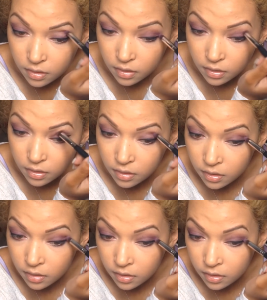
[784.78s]

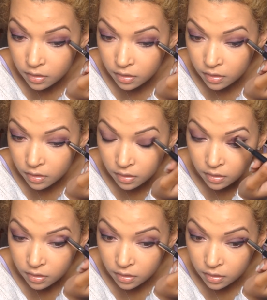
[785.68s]

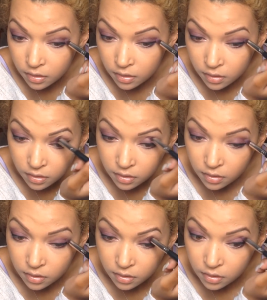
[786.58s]

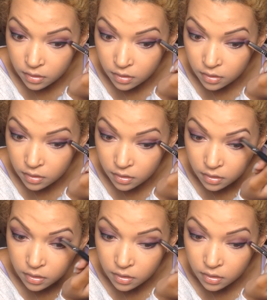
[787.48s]

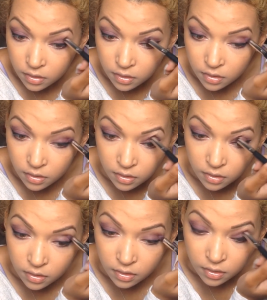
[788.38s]

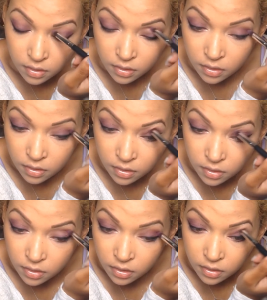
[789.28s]

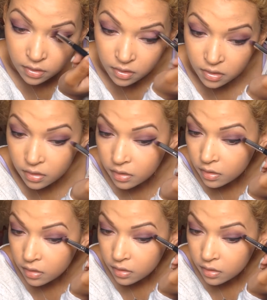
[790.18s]
Nobody speaks.